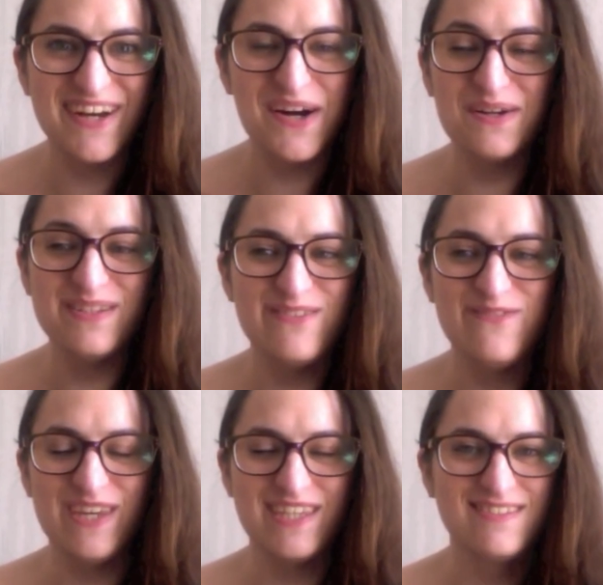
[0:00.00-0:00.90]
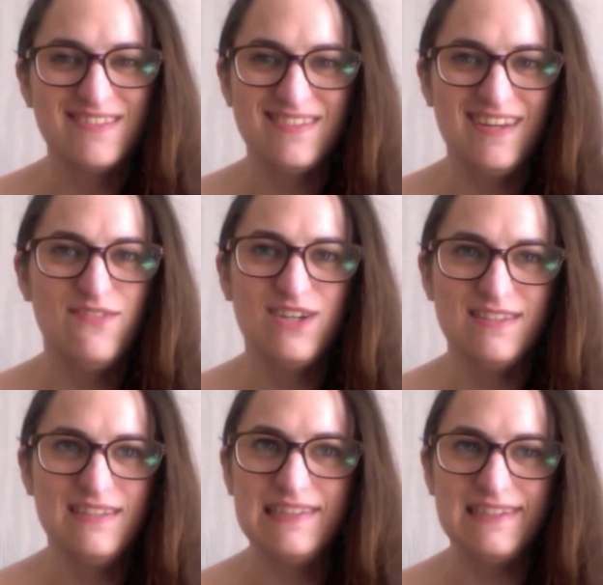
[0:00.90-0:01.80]
all the things ever
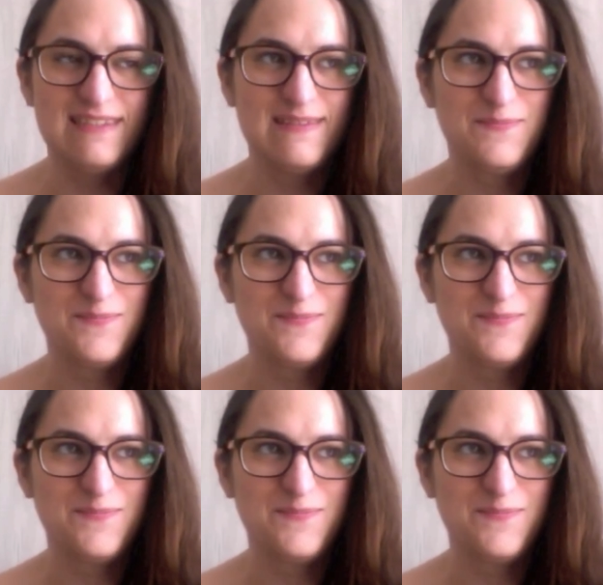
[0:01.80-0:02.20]
since.